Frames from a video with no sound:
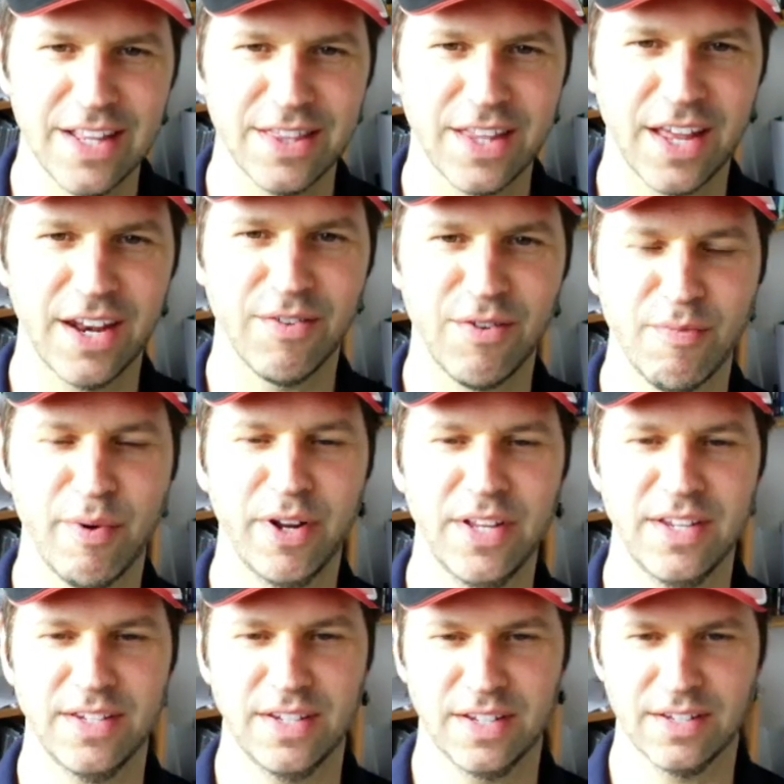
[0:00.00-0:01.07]
that
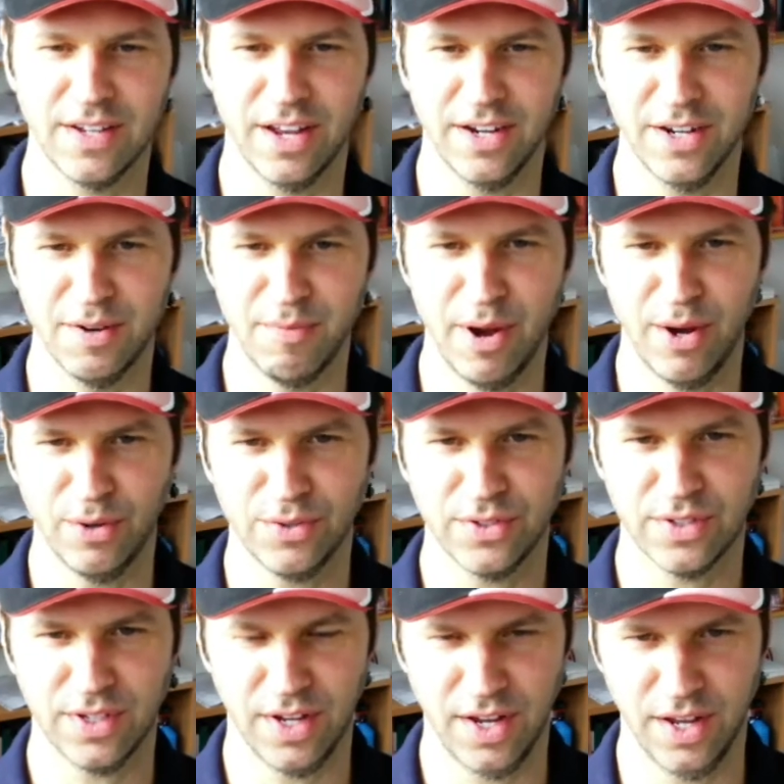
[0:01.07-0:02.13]
everybody's excited
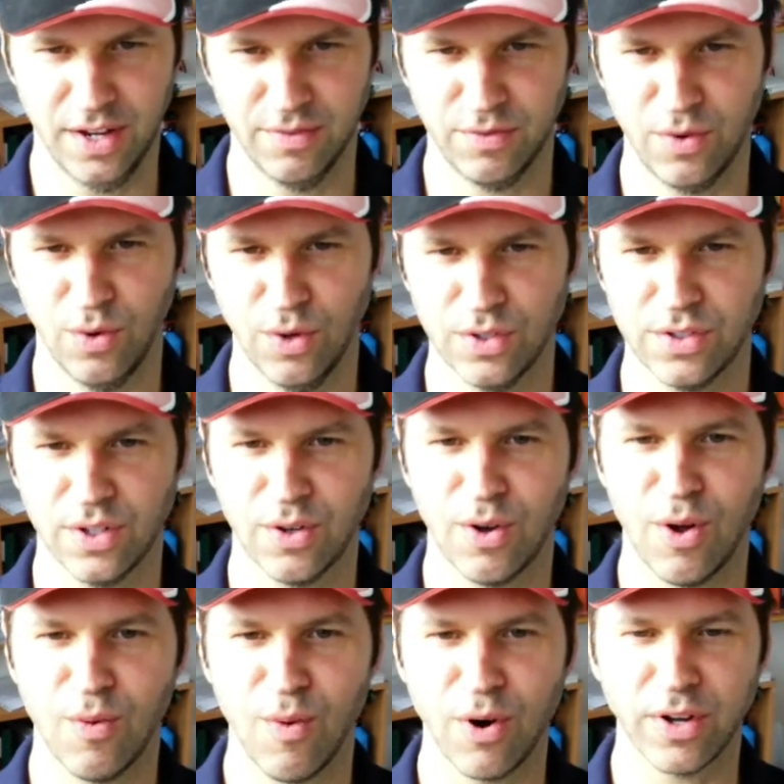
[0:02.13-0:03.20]
about, and of course they're
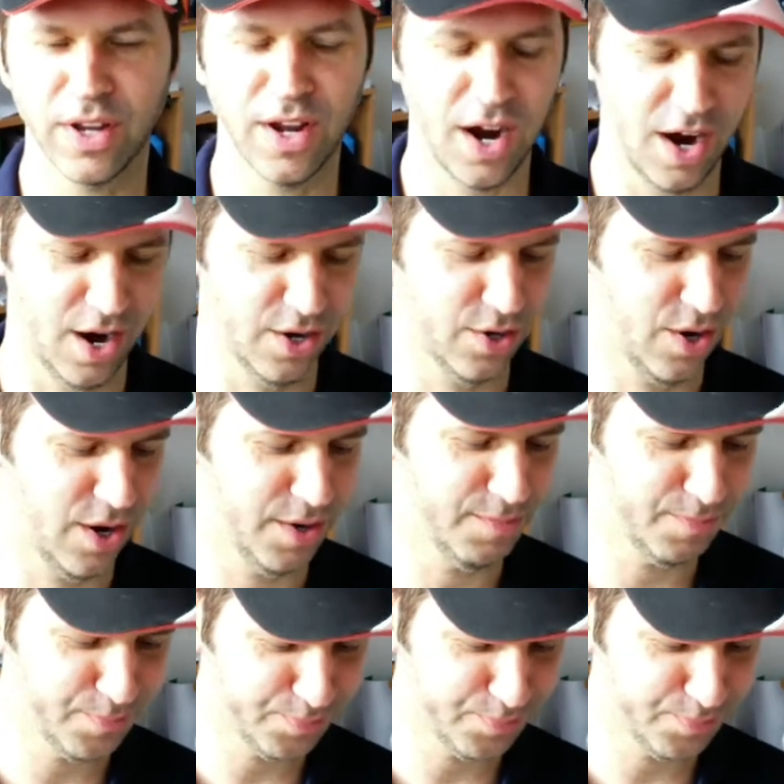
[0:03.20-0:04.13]
all working hard on,